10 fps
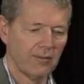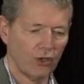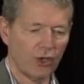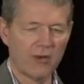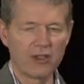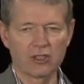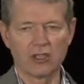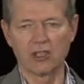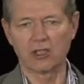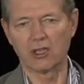almost
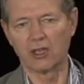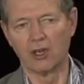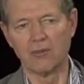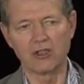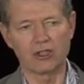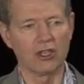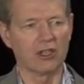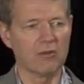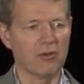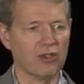
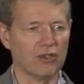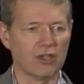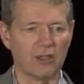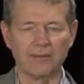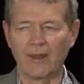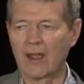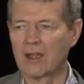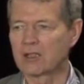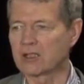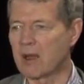certainly be using
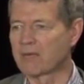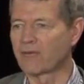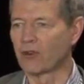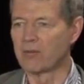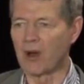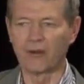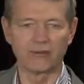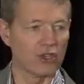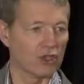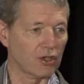some form
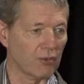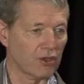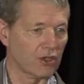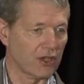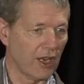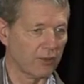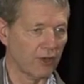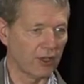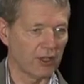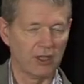of distribution
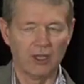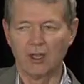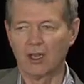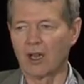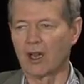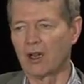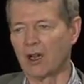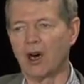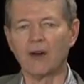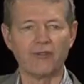network,
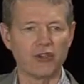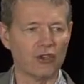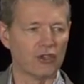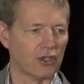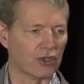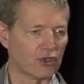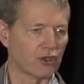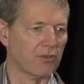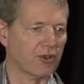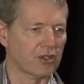often using
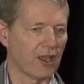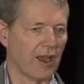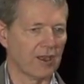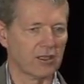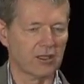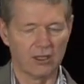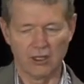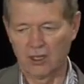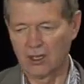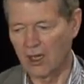distributors and
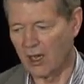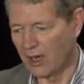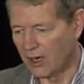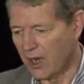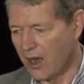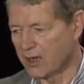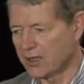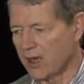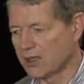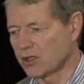
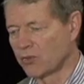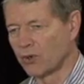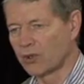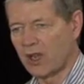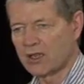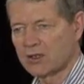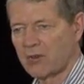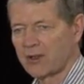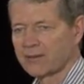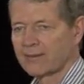large and small
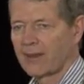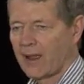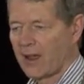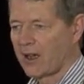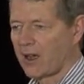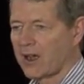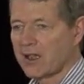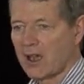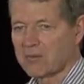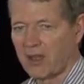customer
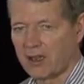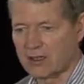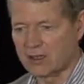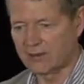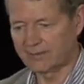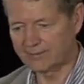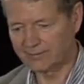account managers.